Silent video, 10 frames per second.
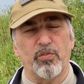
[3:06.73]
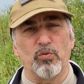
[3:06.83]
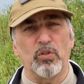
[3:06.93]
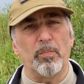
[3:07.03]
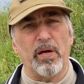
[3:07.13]

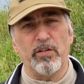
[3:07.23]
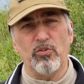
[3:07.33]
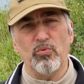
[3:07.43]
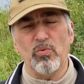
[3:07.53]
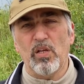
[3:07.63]
through the
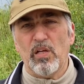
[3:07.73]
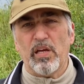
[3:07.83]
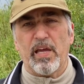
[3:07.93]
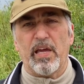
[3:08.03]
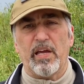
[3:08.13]
menu,
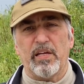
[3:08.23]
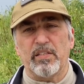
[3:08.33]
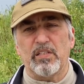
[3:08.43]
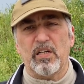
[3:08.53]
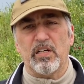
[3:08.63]

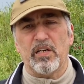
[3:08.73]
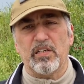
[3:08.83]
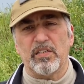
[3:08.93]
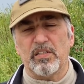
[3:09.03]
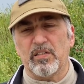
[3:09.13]
and
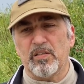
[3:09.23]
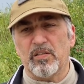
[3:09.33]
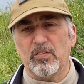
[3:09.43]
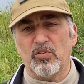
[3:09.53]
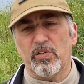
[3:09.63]

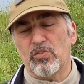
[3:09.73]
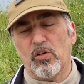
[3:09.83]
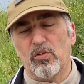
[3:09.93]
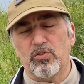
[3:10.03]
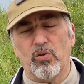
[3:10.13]
there is
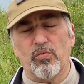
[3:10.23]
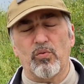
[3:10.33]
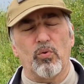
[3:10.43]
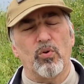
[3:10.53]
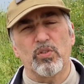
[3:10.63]
also, of
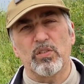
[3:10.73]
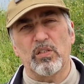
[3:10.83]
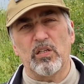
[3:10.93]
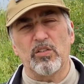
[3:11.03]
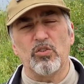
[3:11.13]
course,
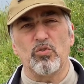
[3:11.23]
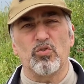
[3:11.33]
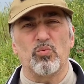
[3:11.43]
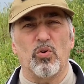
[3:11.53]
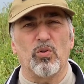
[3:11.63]
the
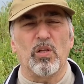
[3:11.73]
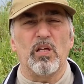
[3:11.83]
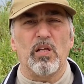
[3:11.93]
usual